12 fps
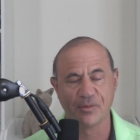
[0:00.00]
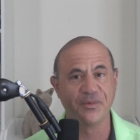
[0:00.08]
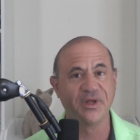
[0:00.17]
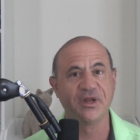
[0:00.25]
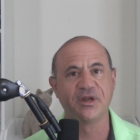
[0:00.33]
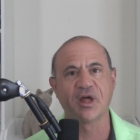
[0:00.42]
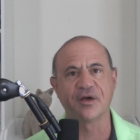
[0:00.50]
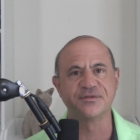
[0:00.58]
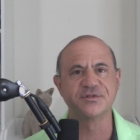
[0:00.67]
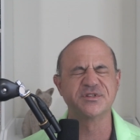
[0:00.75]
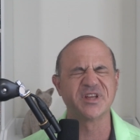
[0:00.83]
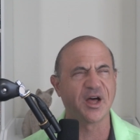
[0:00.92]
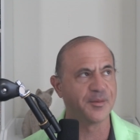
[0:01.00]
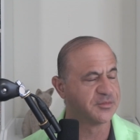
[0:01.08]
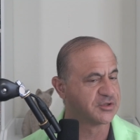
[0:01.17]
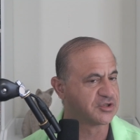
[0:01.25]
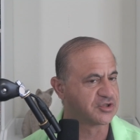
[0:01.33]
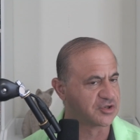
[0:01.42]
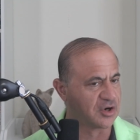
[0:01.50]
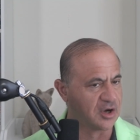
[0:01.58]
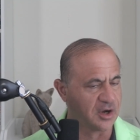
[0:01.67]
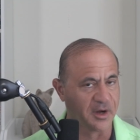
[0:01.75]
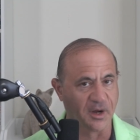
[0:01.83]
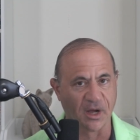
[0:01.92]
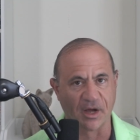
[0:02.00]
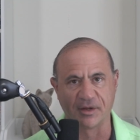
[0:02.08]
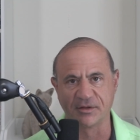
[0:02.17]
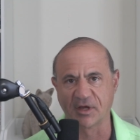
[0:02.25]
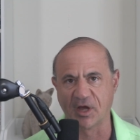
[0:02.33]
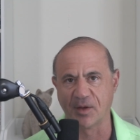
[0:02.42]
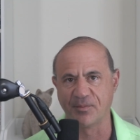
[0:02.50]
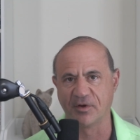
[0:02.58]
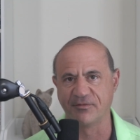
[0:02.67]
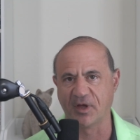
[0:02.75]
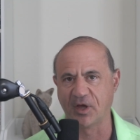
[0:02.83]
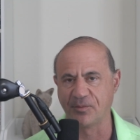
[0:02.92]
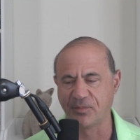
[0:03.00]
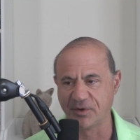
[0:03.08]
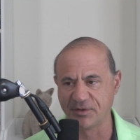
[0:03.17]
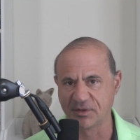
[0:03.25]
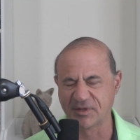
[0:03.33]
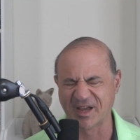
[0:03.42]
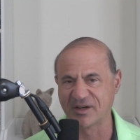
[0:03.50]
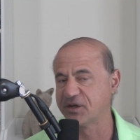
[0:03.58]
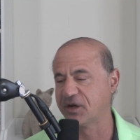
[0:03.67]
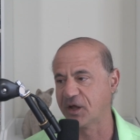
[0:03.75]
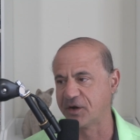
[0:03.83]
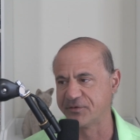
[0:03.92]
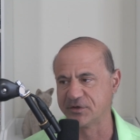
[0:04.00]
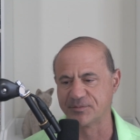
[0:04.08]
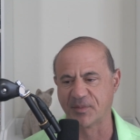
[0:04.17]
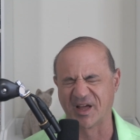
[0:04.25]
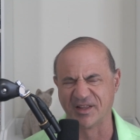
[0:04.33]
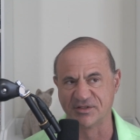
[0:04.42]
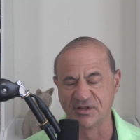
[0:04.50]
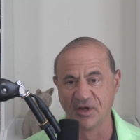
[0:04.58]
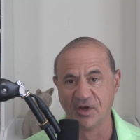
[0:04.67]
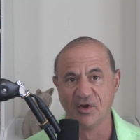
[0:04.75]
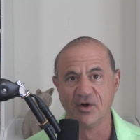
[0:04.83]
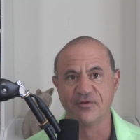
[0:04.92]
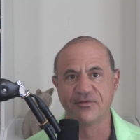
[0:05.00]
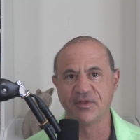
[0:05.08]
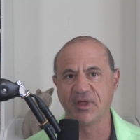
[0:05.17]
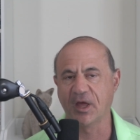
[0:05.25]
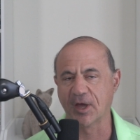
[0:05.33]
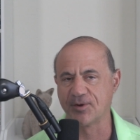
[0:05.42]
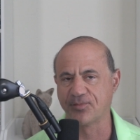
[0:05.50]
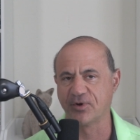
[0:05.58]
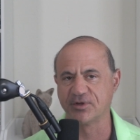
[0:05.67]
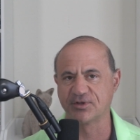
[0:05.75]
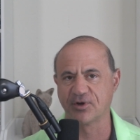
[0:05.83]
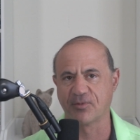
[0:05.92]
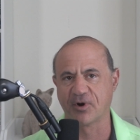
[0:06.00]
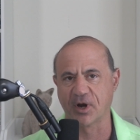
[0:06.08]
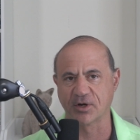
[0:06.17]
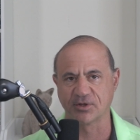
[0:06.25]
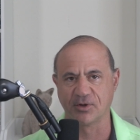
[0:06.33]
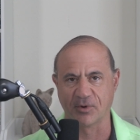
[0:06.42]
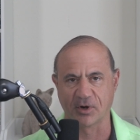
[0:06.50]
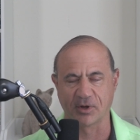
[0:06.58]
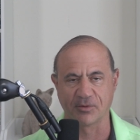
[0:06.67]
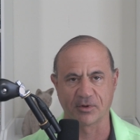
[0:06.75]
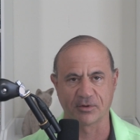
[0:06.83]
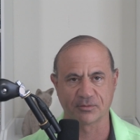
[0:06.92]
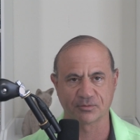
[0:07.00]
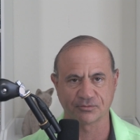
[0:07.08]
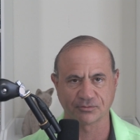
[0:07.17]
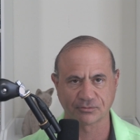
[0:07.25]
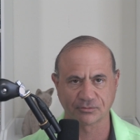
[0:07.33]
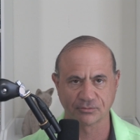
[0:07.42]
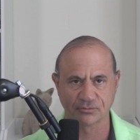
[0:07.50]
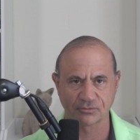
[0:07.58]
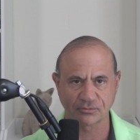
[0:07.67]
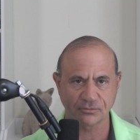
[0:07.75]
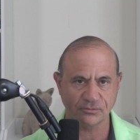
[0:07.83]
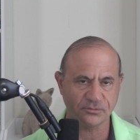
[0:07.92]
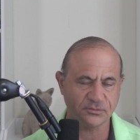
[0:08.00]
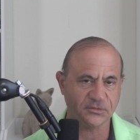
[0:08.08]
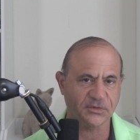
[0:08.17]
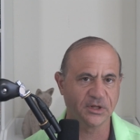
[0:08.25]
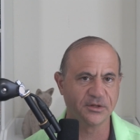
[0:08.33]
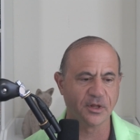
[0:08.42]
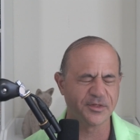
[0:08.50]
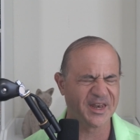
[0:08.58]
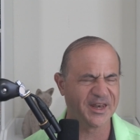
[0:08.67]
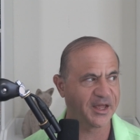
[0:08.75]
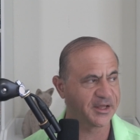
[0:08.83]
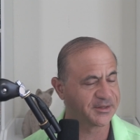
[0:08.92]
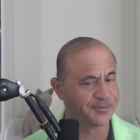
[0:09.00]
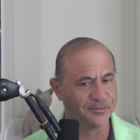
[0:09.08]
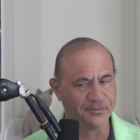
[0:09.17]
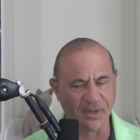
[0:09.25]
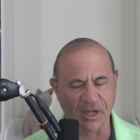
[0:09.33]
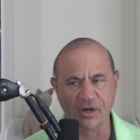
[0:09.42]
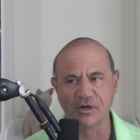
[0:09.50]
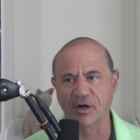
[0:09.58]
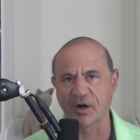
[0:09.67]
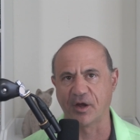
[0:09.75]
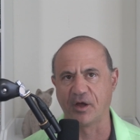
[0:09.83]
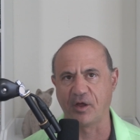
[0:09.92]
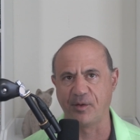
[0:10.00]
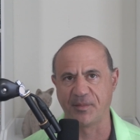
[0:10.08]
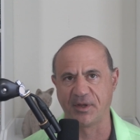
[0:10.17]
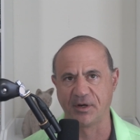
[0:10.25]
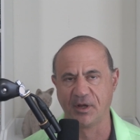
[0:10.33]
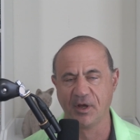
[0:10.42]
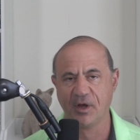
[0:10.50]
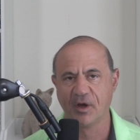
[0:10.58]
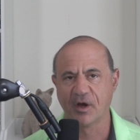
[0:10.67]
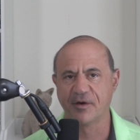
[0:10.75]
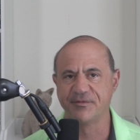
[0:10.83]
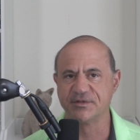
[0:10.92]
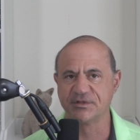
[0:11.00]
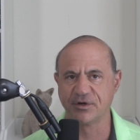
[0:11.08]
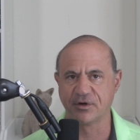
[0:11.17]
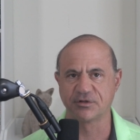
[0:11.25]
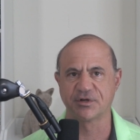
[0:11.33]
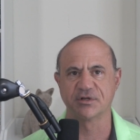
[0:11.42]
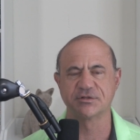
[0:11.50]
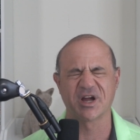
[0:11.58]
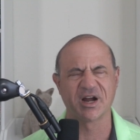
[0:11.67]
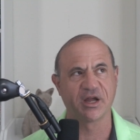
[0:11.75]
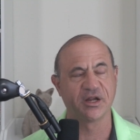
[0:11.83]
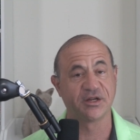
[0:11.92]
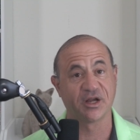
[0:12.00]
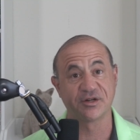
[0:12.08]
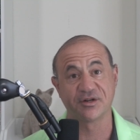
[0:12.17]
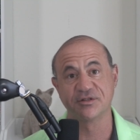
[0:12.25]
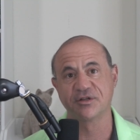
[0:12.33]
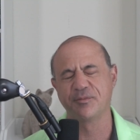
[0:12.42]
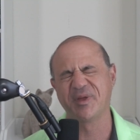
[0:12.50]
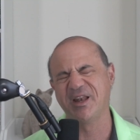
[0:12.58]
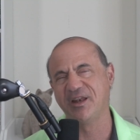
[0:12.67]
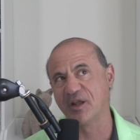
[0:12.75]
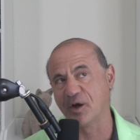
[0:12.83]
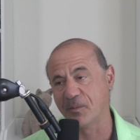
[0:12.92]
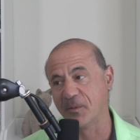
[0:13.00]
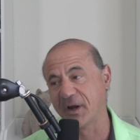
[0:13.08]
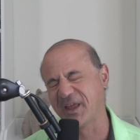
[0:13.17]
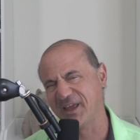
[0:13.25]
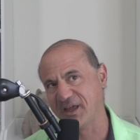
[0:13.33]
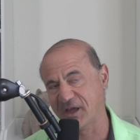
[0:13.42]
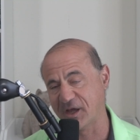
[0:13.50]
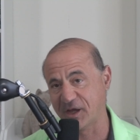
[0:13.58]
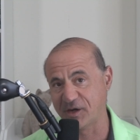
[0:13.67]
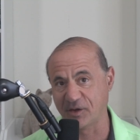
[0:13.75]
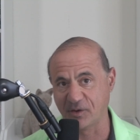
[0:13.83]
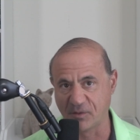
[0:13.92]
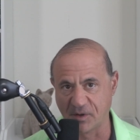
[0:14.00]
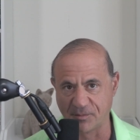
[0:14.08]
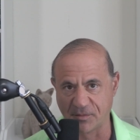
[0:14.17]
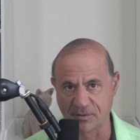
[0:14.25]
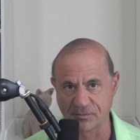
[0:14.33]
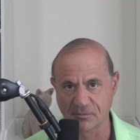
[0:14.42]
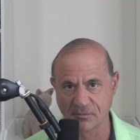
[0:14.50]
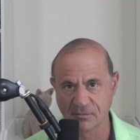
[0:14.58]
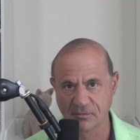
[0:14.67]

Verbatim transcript: And we need to have some strong uh, type of endpoint detection and response for the endpoints that we're actually working with. Though the next major element of a Zero Trust architecture is going to be networking and equipment.